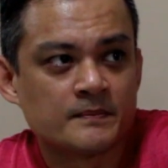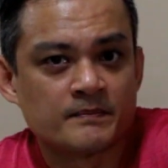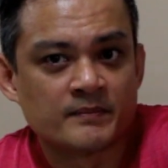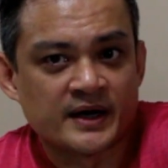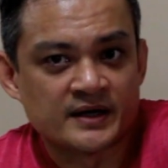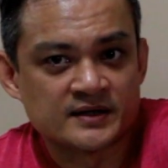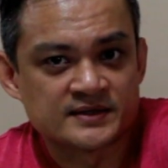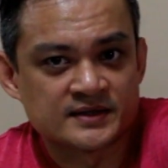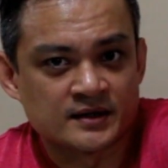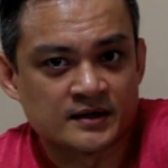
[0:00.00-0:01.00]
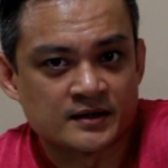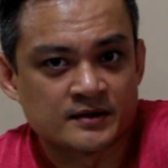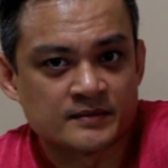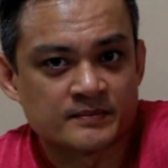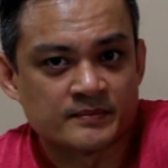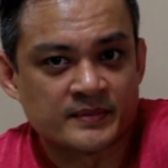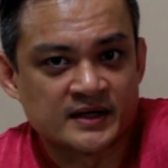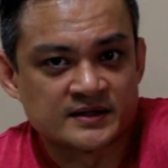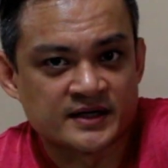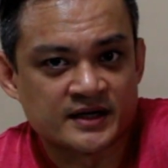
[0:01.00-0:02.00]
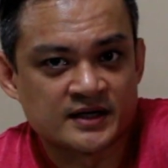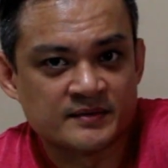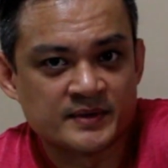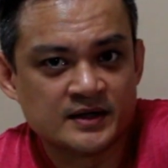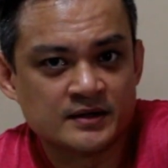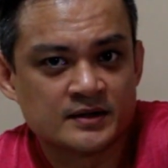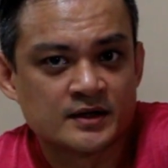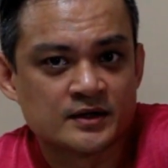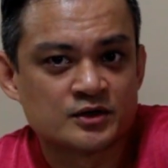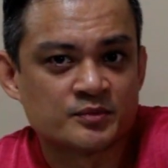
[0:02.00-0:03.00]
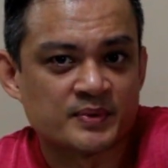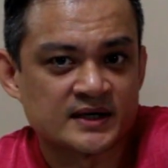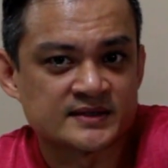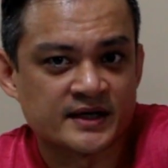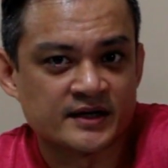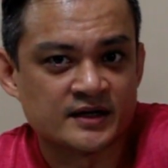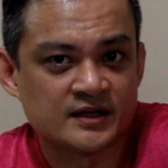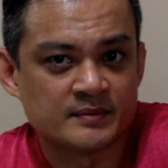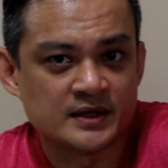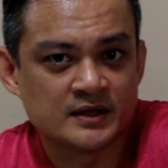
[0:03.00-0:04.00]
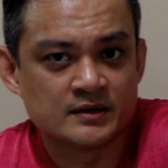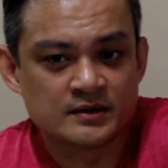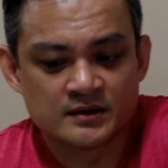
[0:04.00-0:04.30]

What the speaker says: minus 10 dB to plus 10 dB,